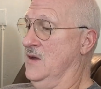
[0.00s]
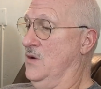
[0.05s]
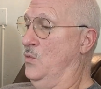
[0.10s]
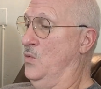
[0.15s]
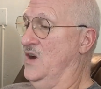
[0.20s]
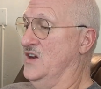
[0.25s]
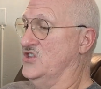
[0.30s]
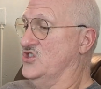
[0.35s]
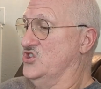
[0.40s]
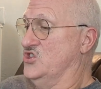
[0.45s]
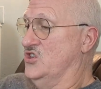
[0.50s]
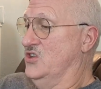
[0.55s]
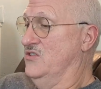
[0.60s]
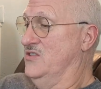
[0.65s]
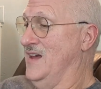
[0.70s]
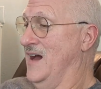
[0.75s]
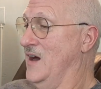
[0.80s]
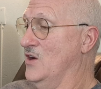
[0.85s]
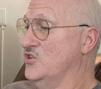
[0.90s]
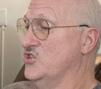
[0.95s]
which
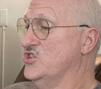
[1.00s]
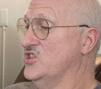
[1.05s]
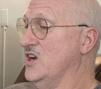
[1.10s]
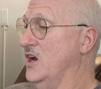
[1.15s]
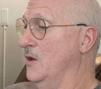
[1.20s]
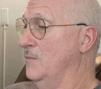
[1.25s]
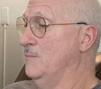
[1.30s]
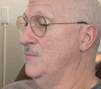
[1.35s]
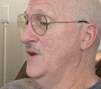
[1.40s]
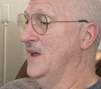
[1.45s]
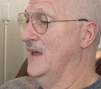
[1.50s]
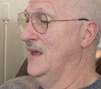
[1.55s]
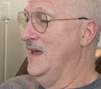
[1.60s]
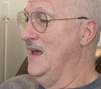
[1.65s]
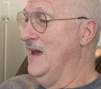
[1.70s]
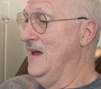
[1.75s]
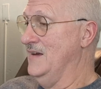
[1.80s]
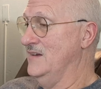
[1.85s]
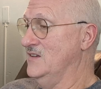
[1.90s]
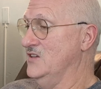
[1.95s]
thou shalt
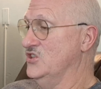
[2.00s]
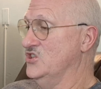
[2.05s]
beget,